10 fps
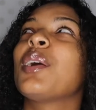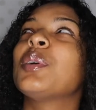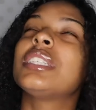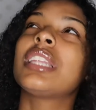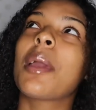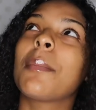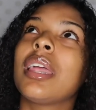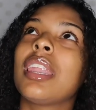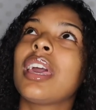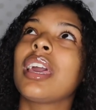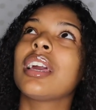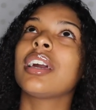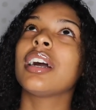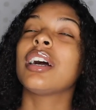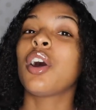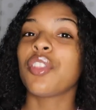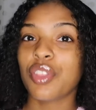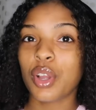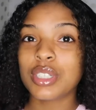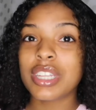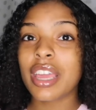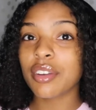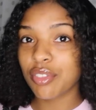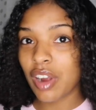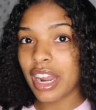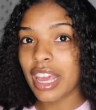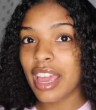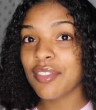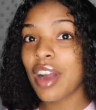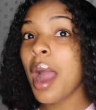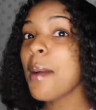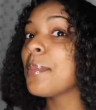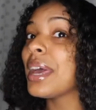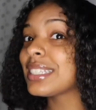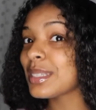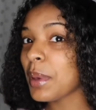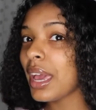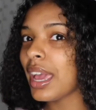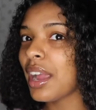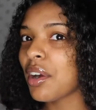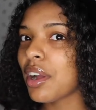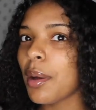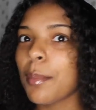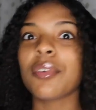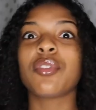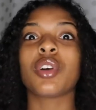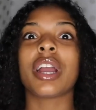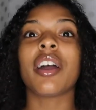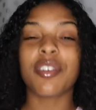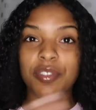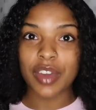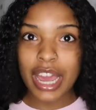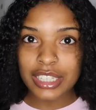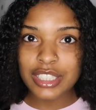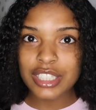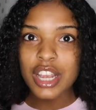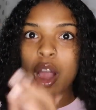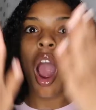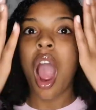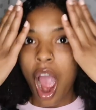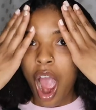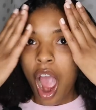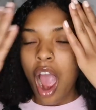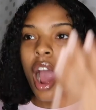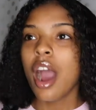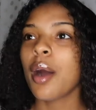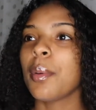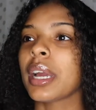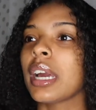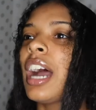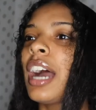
what's today, Monday? On Thursday and Friday. If I mess my hair up before a fashion show, oh my God.